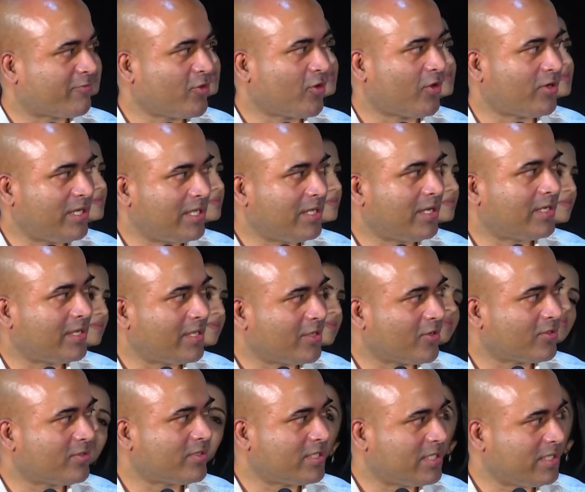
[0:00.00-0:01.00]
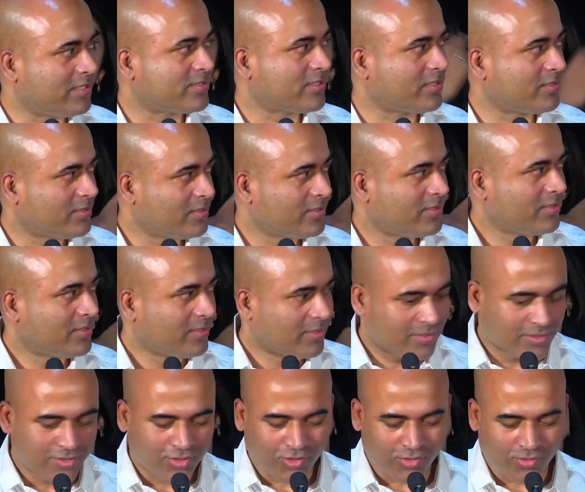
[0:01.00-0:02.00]
we're already getting on the teaser.
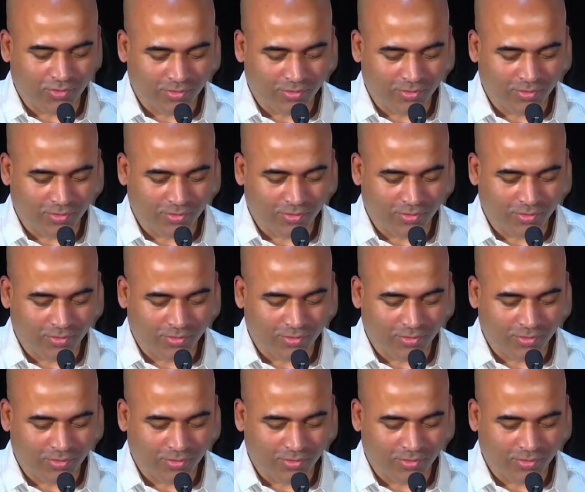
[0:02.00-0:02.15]
So